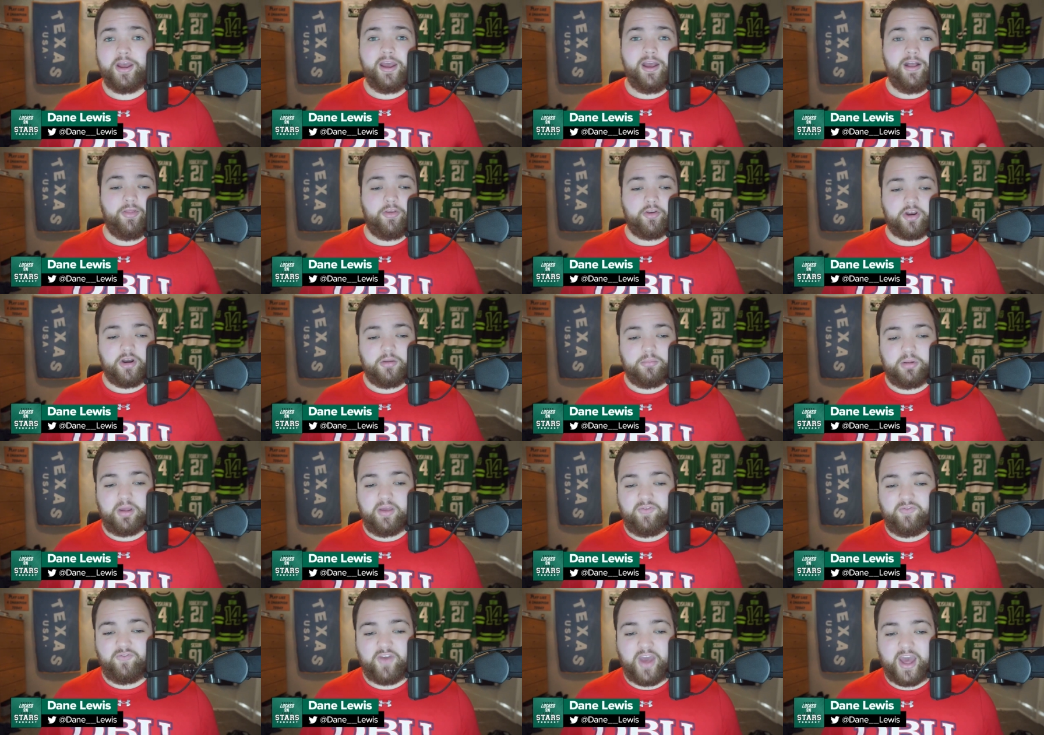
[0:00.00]
They're going to play
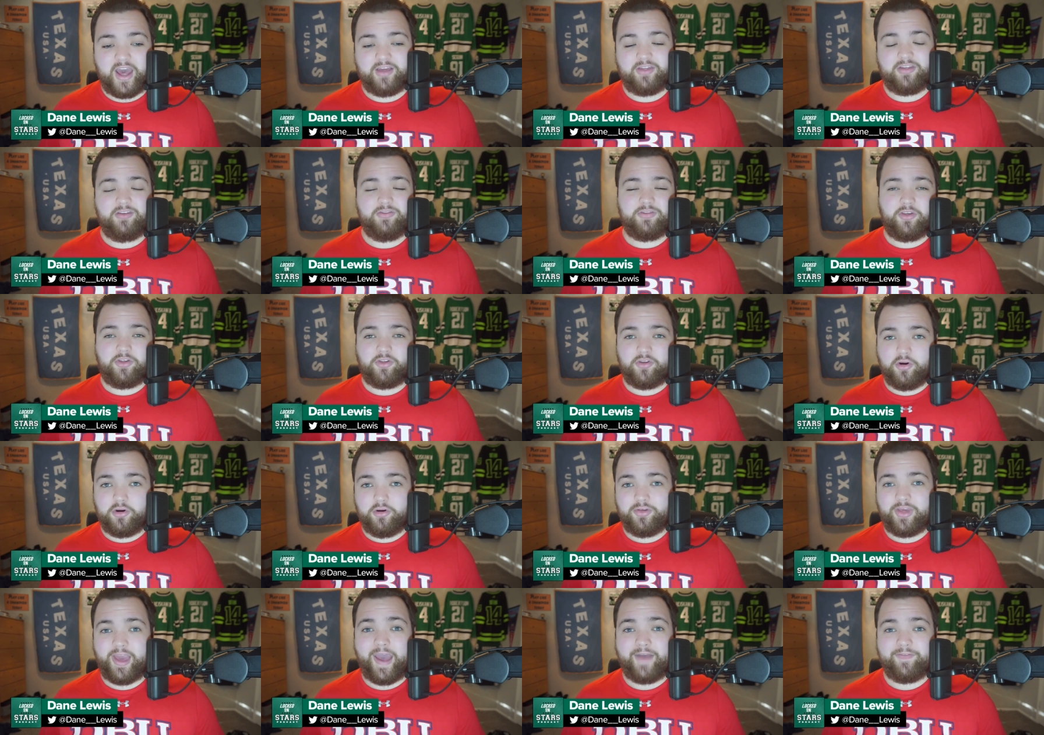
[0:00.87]
fast, and the
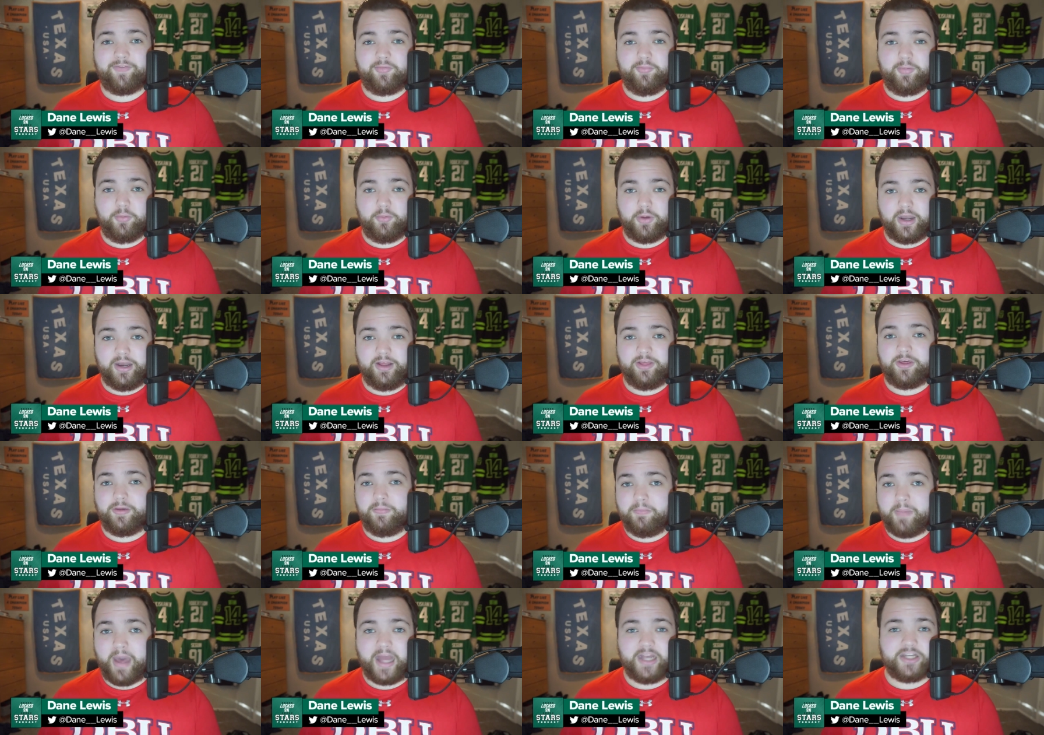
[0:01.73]
Stars have to be ready to
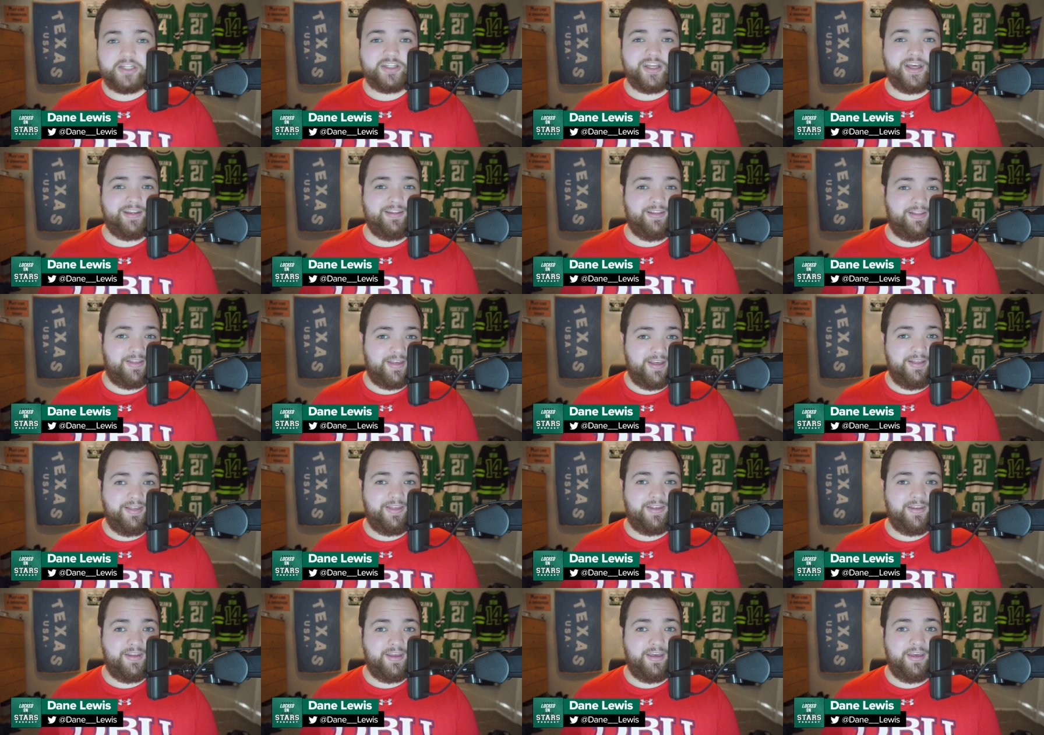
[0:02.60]
match that
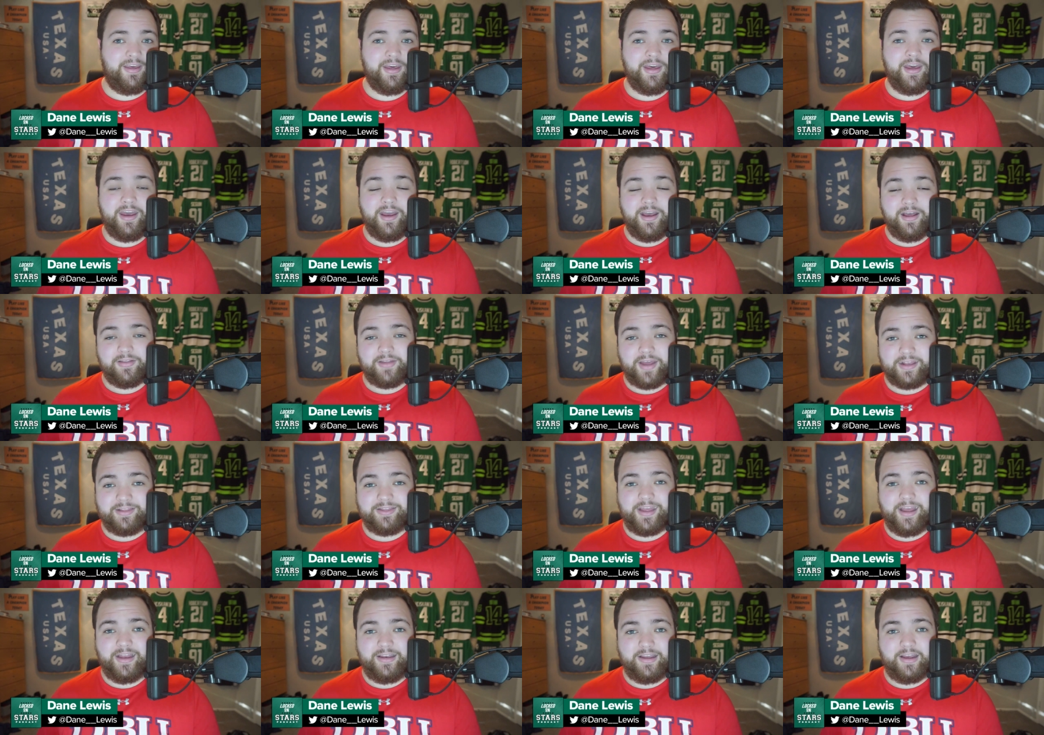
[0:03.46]
intensity like
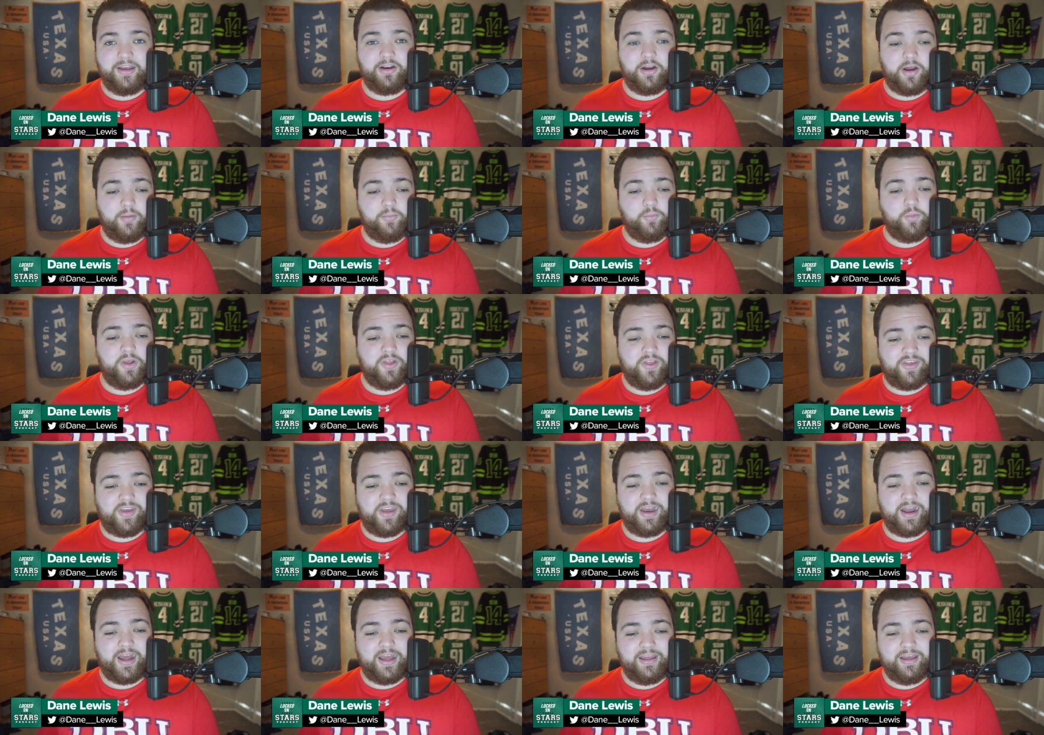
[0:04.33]
they did on Wednesday
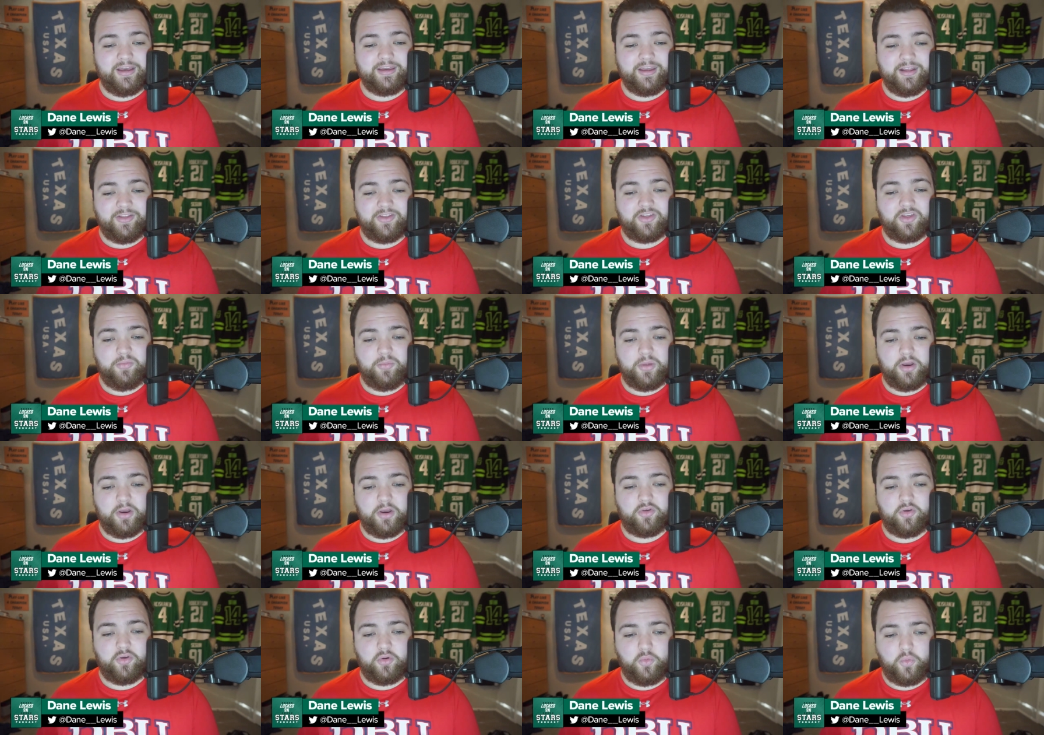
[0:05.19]
night against the
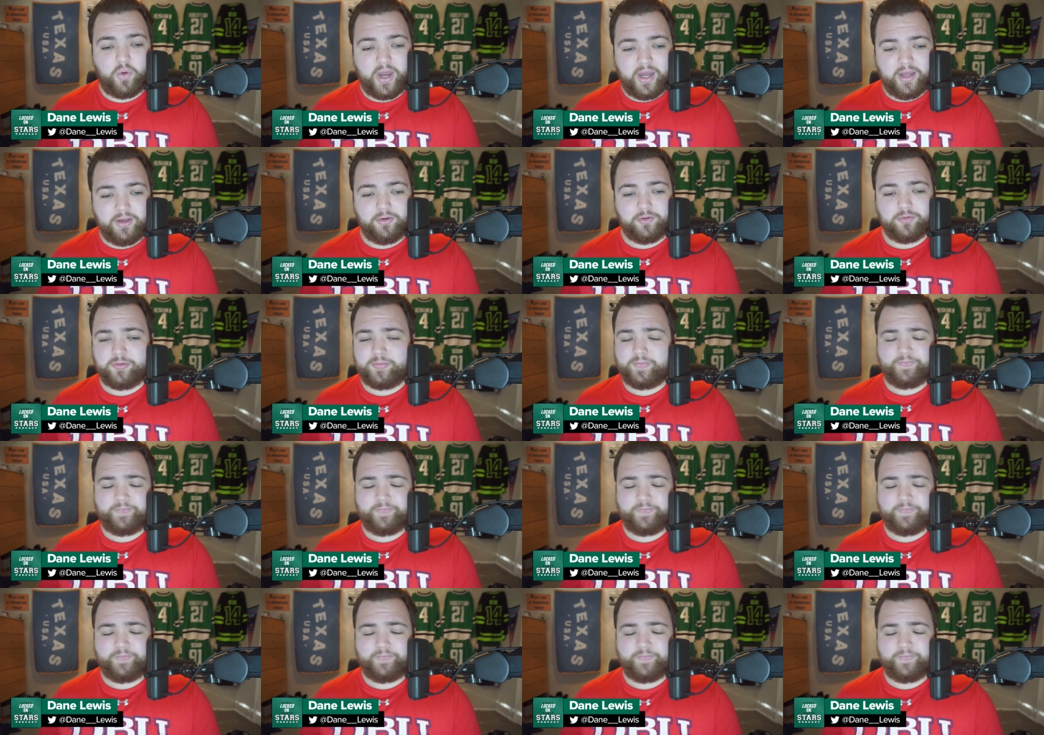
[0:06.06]
Minnesota Wild.